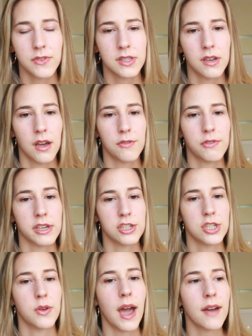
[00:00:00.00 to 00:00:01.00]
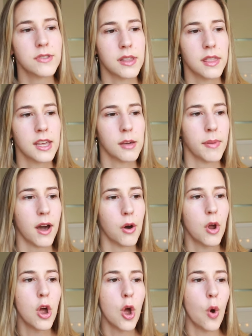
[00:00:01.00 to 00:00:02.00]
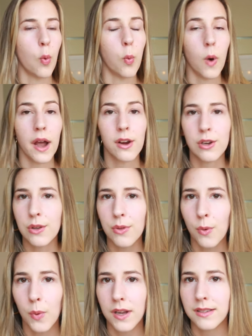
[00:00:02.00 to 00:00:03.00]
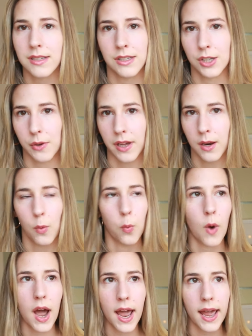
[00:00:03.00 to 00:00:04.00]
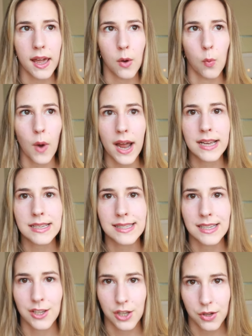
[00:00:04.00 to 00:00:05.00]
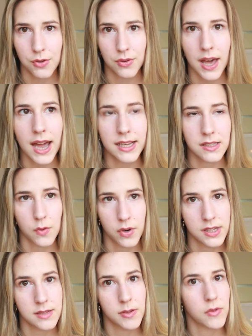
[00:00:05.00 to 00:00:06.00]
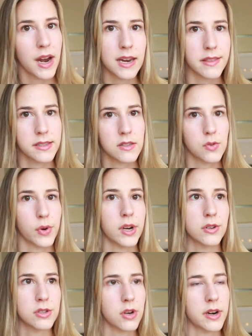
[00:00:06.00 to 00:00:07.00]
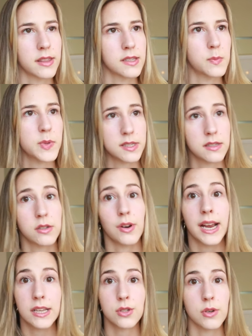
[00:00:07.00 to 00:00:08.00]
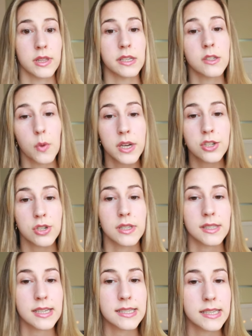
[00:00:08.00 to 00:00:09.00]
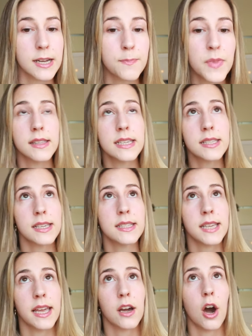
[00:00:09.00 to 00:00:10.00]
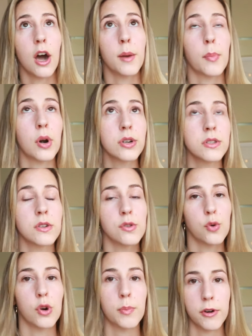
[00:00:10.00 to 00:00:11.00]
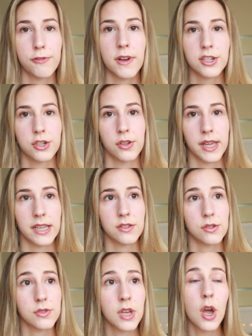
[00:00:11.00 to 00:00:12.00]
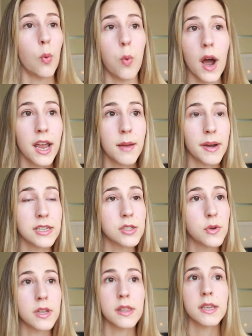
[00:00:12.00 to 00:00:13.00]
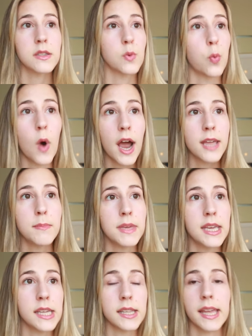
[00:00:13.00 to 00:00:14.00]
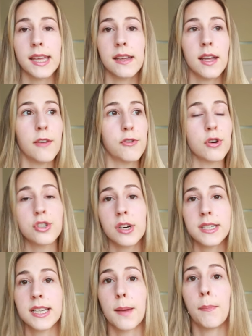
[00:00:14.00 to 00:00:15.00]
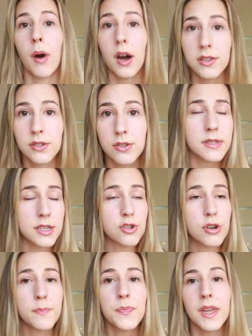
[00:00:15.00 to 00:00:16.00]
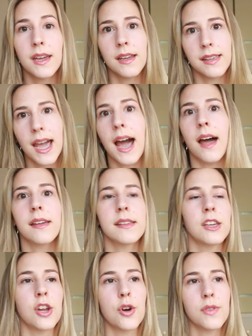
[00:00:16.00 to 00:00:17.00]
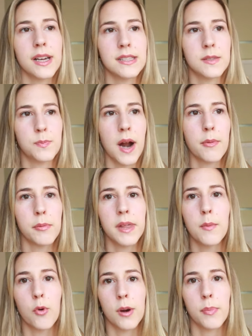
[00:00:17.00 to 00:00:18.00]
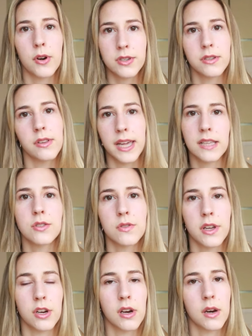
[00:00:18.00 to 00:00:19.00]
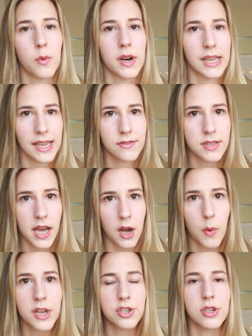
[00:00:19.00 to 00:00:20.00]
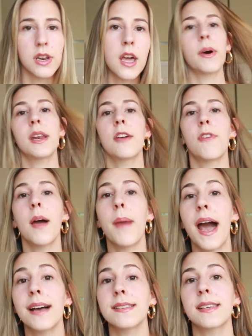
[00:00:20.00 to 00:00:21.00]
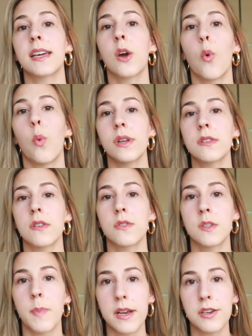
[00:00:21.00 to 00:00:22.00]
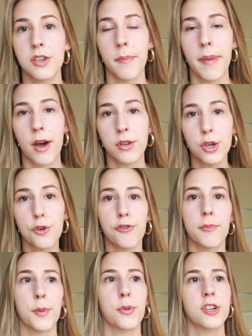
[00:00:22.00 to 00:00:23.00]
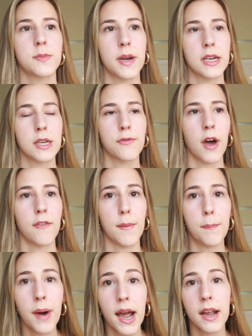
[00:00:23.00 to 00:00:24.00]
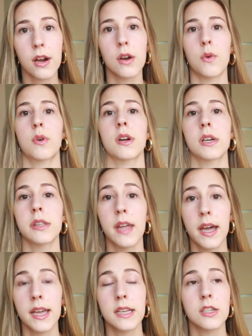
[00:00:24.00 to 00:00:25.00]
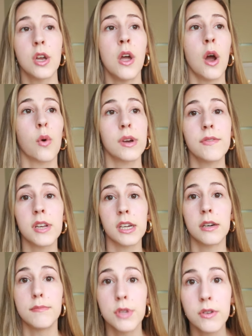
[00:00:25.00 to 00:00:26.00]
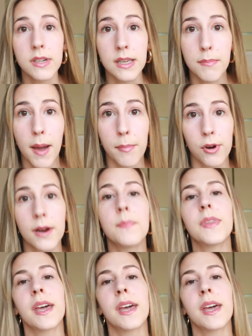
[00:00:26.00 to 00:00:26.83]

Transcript: if it's nonfiction, you have to think about why are you the one to do it why why is it you that is going to be writing this story or starting this business or answering these questions is that these can take on personal or professional answers why am i doing this why me like if you're addressing imposter syndrome yeah, you know, that's probably a more personal answer that you're going to want to give to that question. But if I'm asking what's so special about you from the perspective of a buyer or a client or even a community member,